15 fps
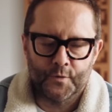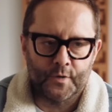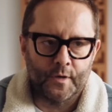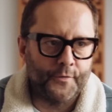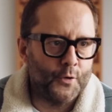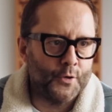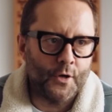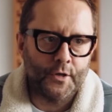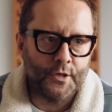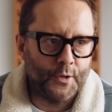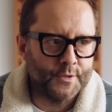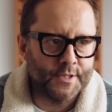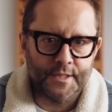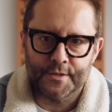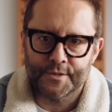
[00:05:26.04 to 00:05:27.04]
So if you're not
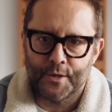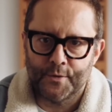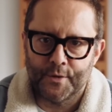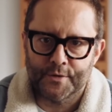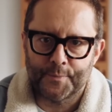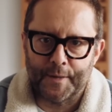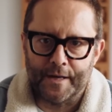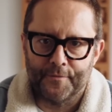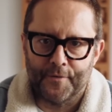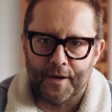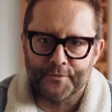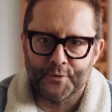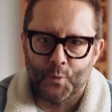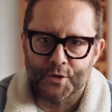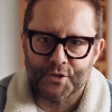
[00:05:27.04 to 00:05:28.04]
using the Sonos Play
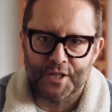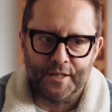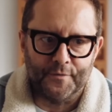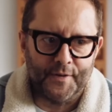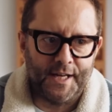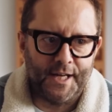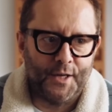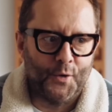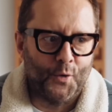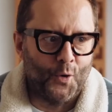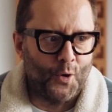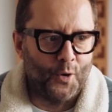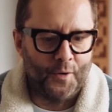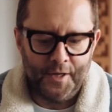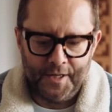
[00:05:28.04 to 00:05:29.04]
5 to watch TV
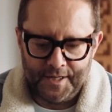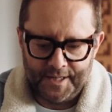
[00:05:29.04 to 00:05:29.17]
or,